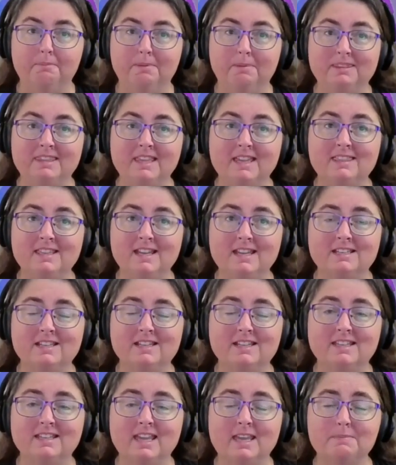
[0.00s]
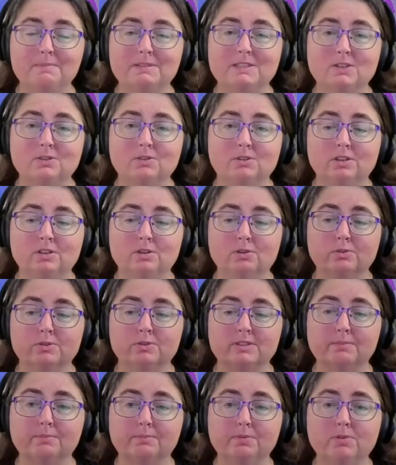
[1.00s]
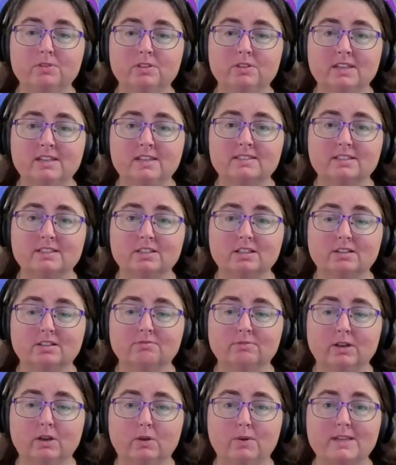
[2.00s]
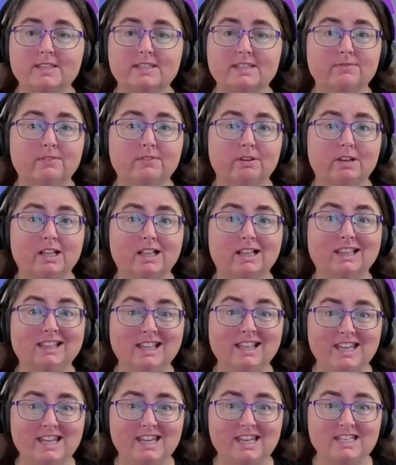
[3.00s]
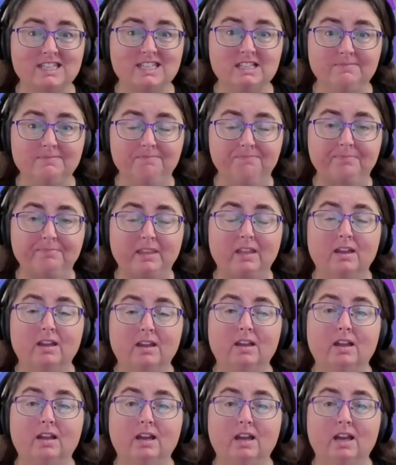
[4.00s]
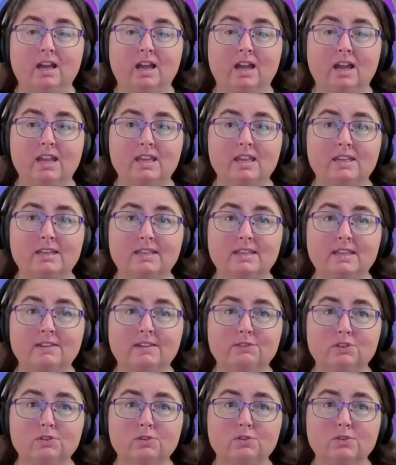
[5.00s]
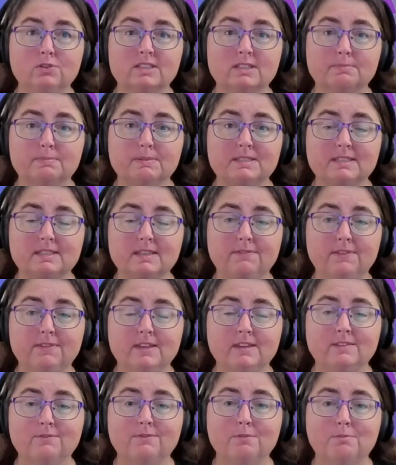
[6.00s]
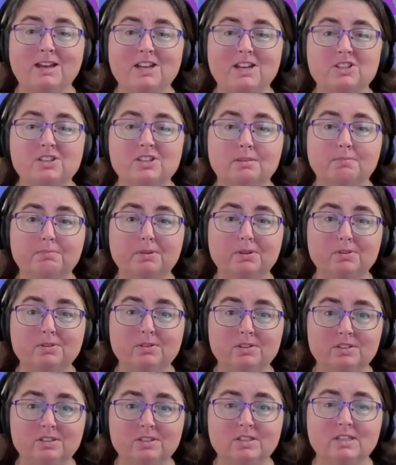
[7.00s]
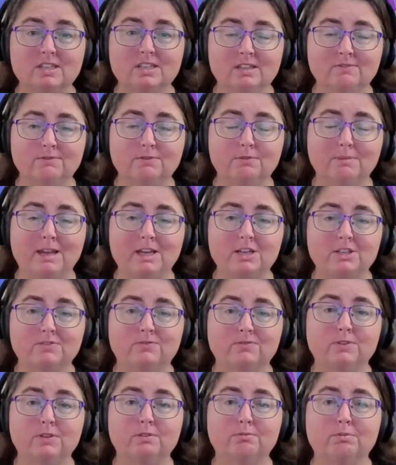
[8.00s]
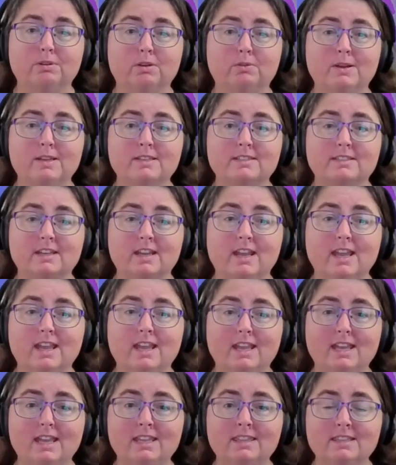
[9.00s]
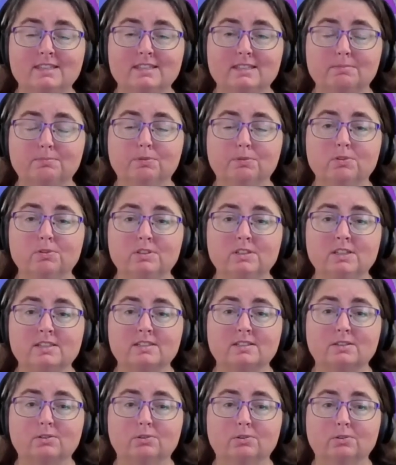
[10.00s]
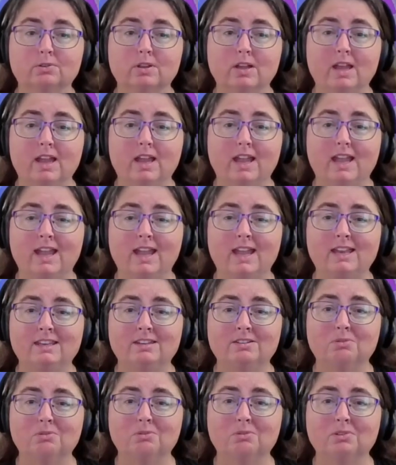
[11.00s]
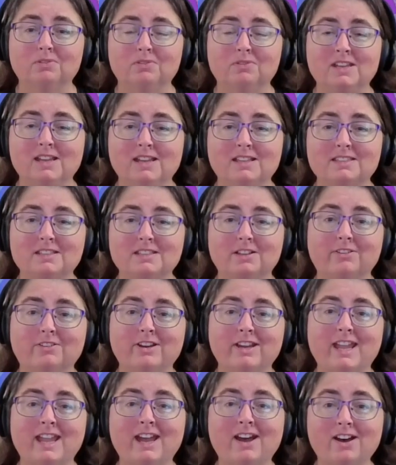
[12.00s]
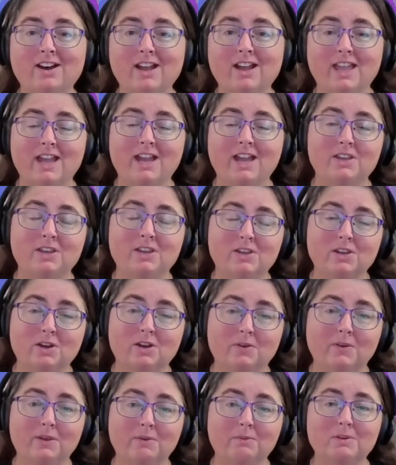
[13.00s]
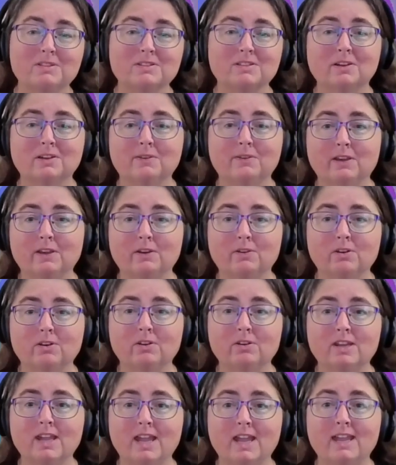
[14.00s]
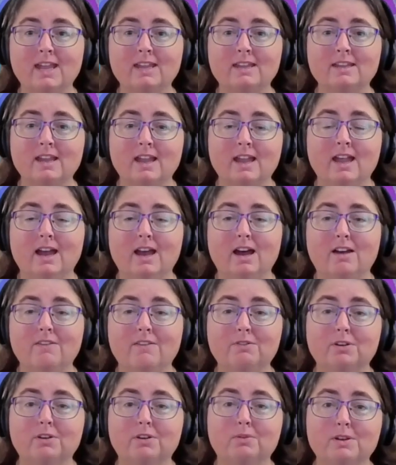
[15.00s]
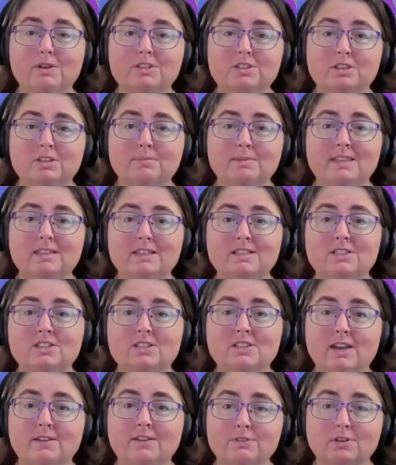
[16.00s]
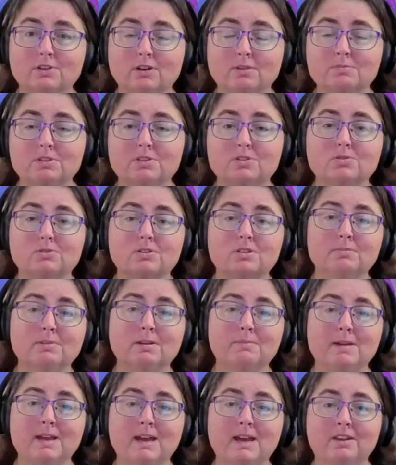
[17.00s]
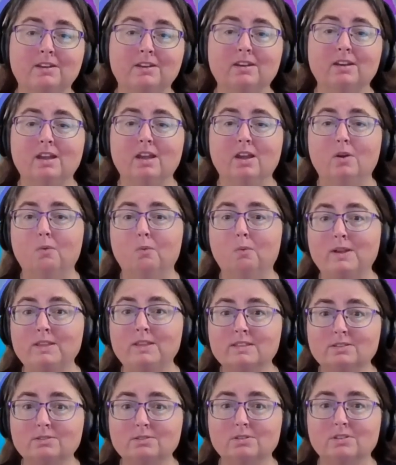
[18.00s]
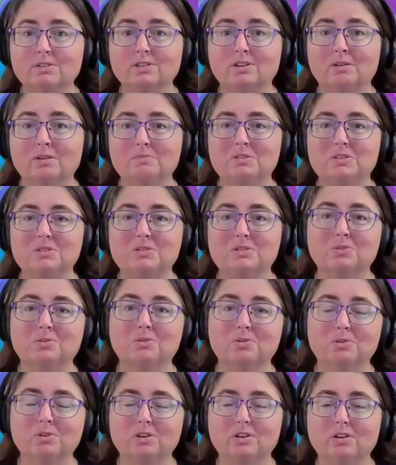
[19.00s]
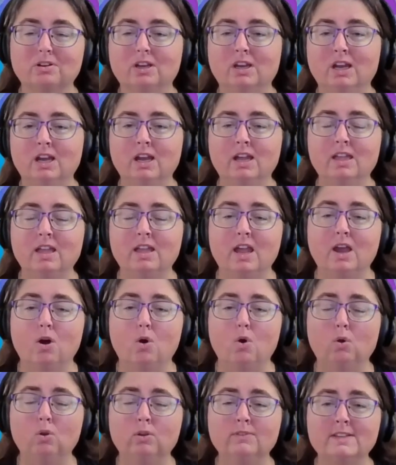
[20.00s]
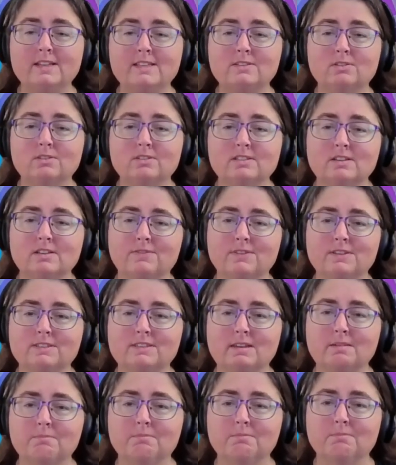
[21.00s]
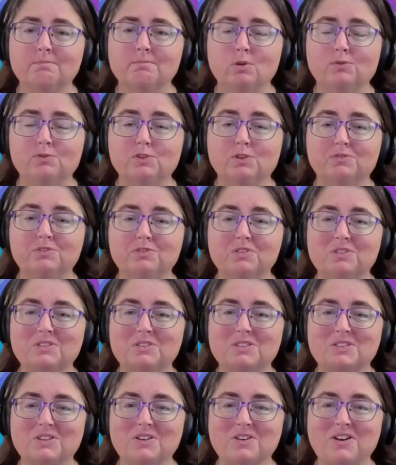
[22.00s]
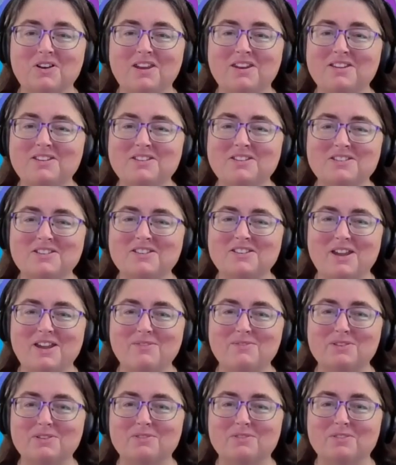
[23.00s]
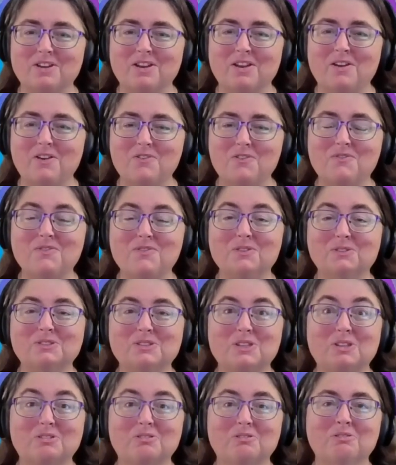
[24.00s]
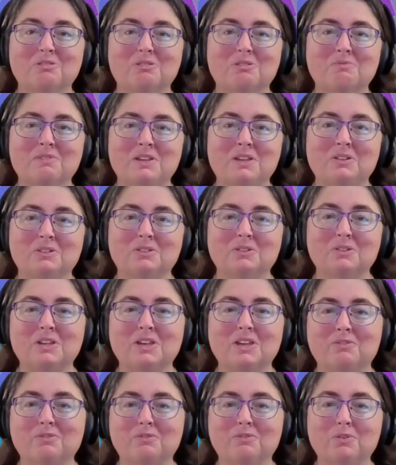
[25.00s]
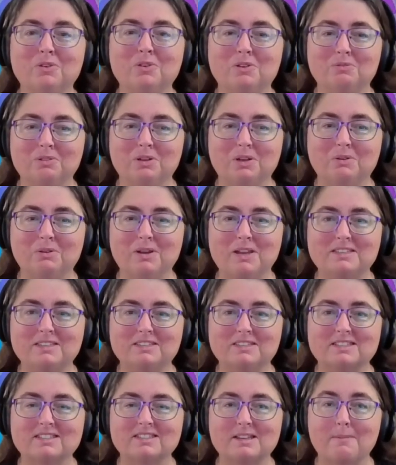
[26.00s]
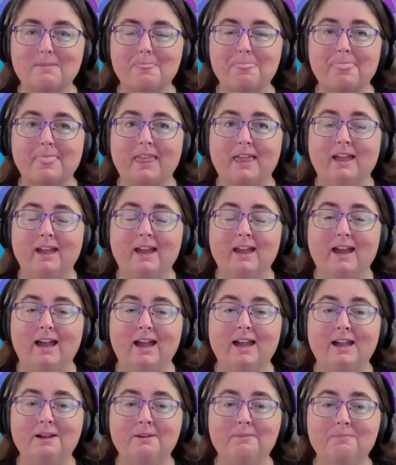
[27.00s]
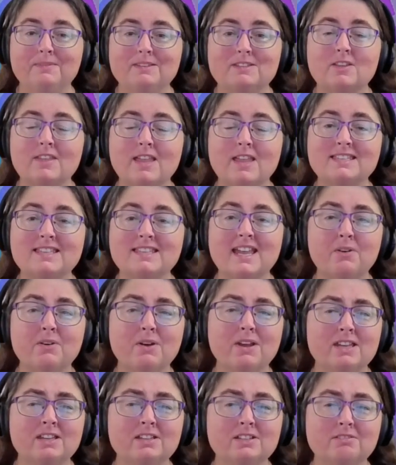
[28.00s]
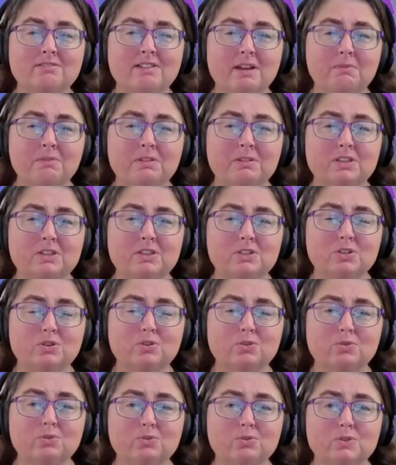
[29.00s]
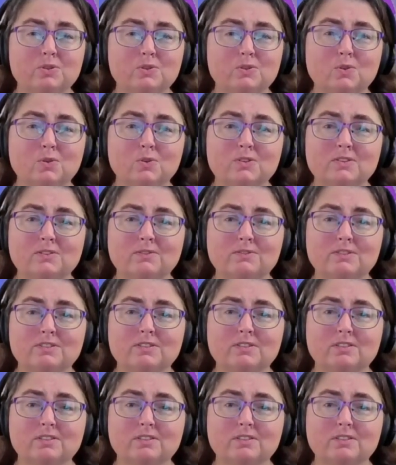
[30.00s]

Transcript: But then that keeps your support desk request very clean. It gives you the specific information, the pertinent information for the request in the support desk call, and all of the ancillary, how are you going? What's going on? Hey, I've got a question about this. Do you time to talk to me about it? When's a good time to talk? All of that sort of stuff is then moved off to the side, and you don't have to filter through it when you're looking for your requests. So that's how I interact with the two sorts of